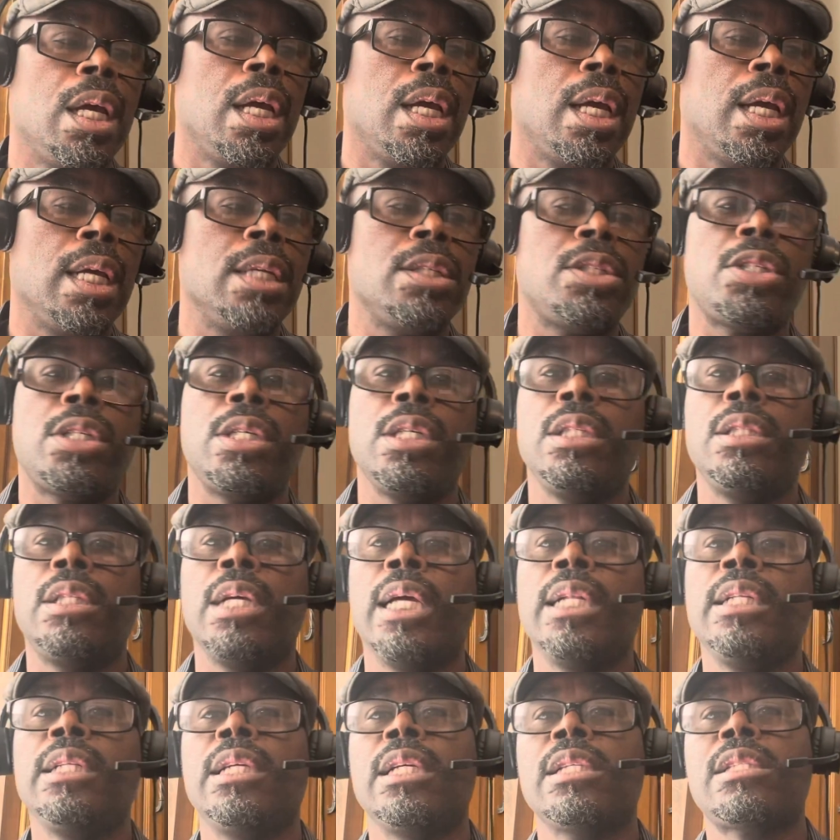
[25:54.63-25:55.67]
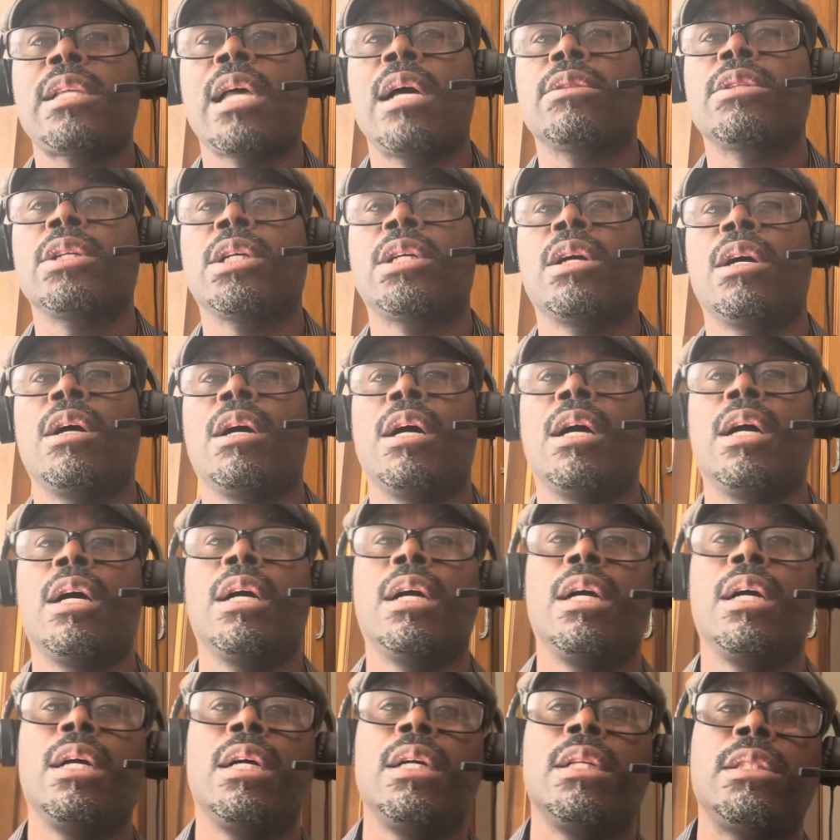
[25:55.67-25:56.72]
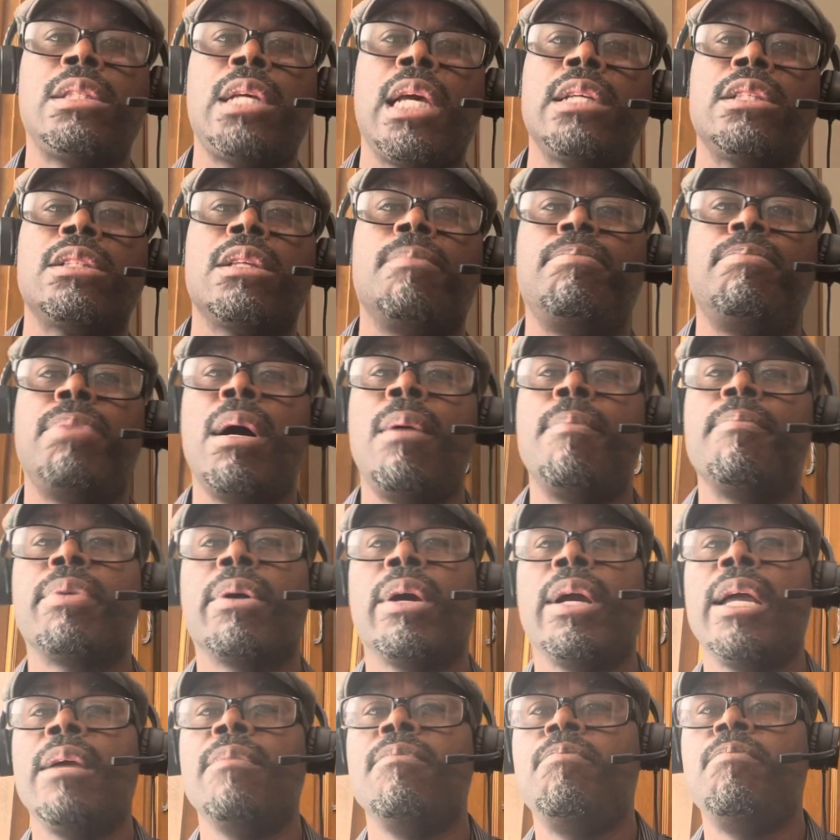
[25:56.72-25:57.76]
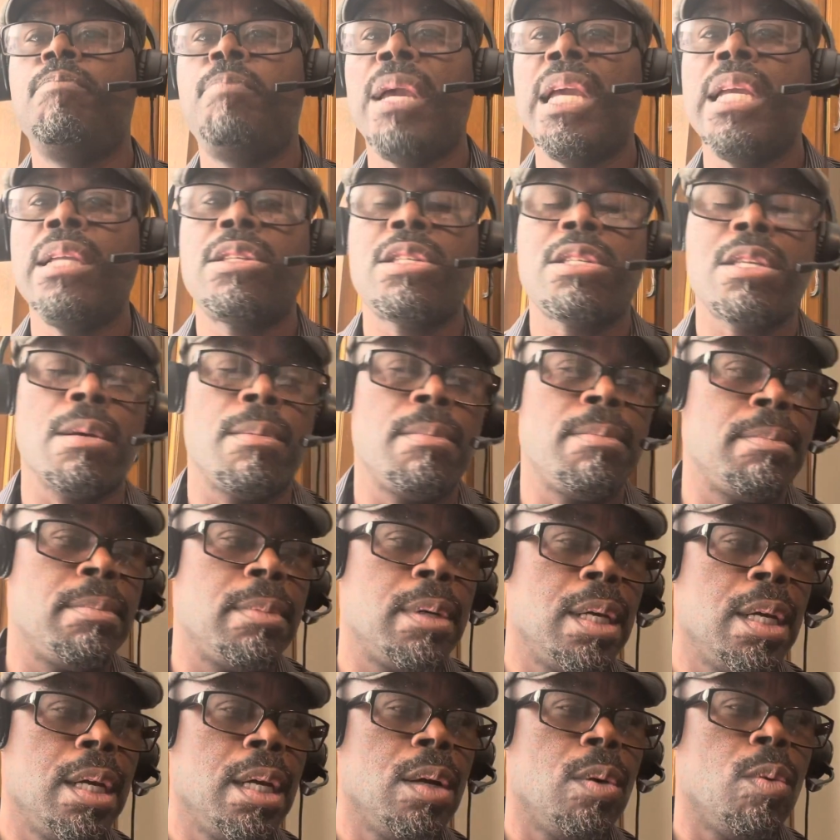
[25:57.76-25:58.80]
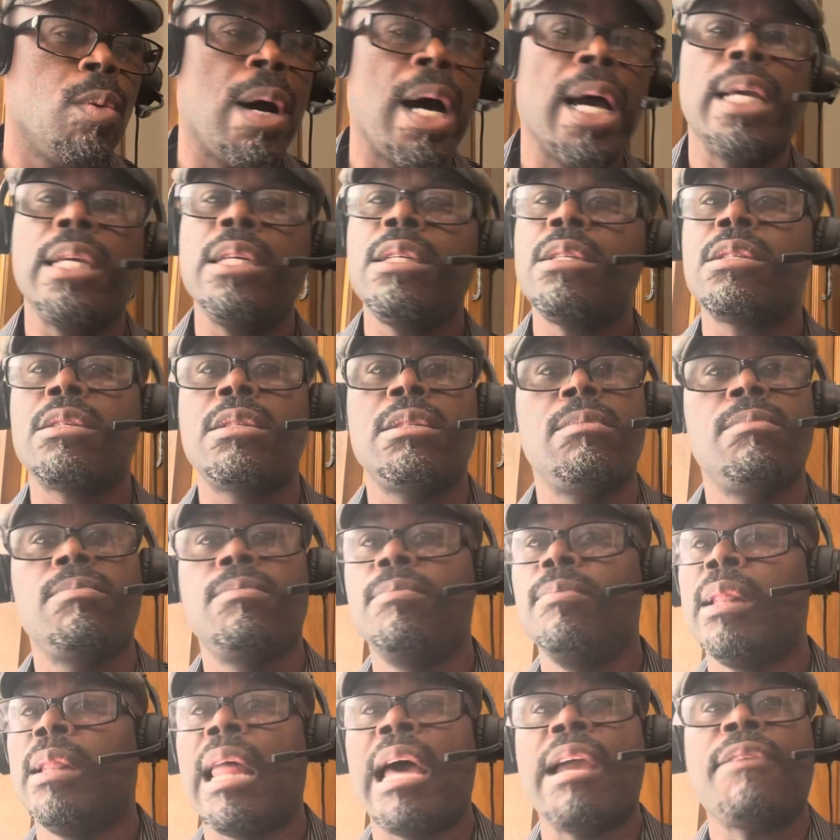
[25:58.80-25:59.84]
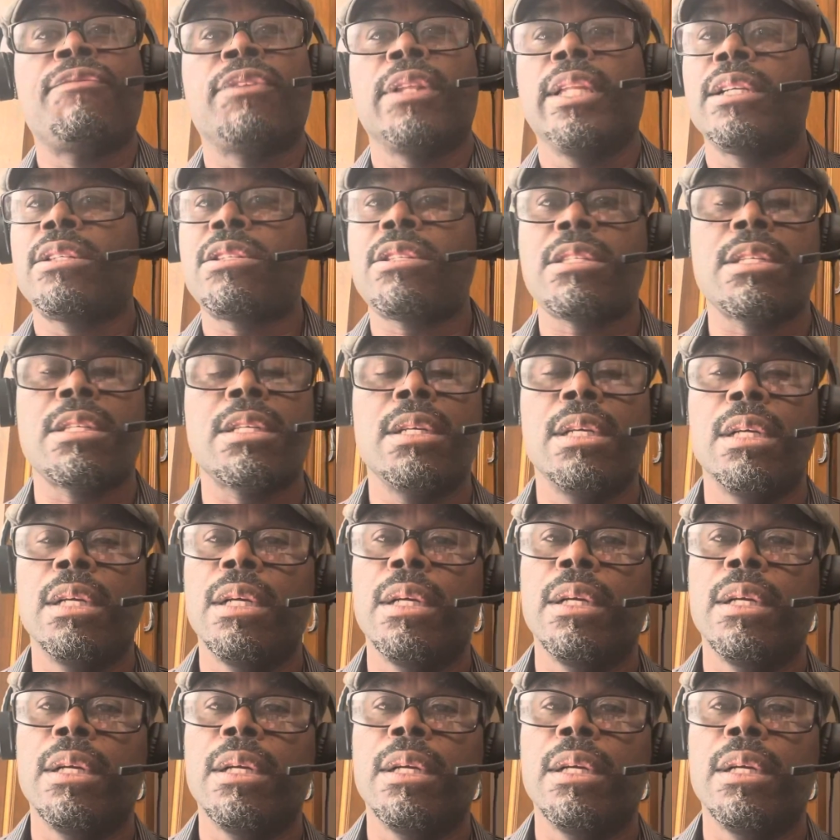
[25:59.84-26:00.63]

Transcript: And she then gets out the car, take the bumper and beats him while he's lifeless,